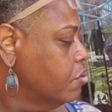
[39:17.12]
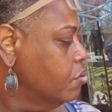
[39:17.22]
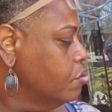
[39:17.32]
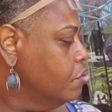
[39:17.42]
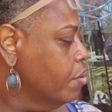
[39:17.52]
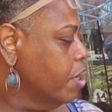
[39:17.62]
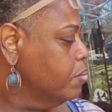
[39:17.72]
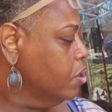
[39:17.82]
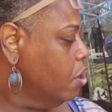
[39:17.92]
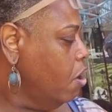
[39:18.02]
2
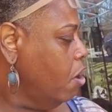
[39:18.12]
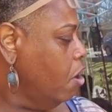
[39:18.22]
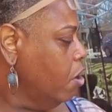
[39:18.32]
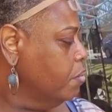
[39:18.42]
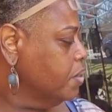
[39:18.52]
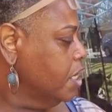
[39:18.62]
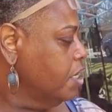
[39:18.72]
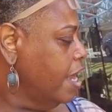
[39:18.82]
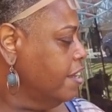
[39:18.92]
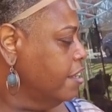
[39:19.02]
grams of carbs.
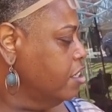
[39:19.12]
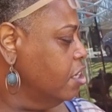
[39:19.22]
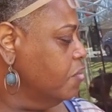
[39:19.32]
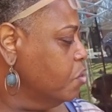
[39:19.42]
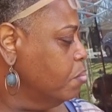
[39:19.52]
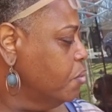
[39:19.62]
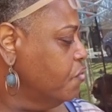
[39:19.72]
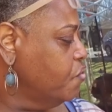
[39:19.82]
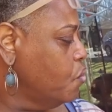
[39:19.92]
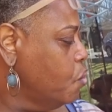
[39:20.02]
And that ain't nothing but
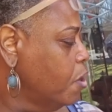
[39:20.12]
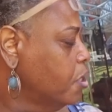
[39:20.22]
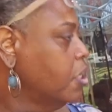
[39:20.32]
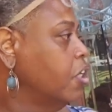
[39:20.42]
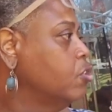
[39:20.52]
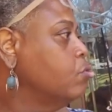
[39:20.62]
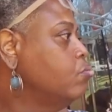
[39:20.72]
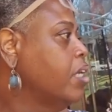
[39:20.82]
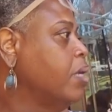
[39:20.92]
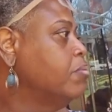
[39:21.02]
for
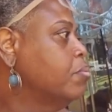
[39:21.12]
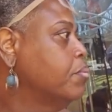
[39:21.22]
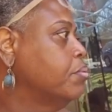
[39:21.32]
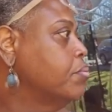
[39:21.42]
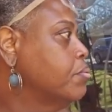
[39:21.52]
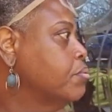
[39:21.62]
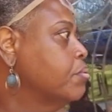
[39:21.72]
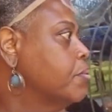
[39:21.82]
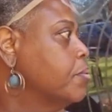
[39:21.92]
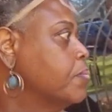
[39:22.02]
2 tablespoons.
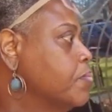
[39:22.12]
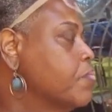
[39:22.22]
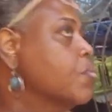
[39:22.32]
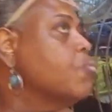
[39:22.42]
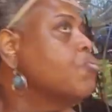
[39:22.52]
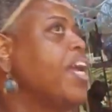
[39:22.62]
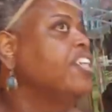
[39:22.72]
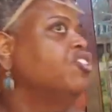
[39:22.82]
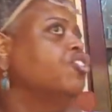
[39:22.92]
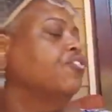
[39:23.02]

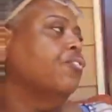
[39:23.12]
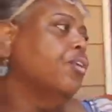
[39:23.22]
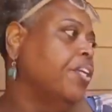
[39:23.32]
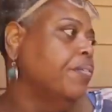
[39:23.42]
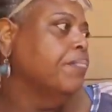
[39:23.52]
Ranch is free.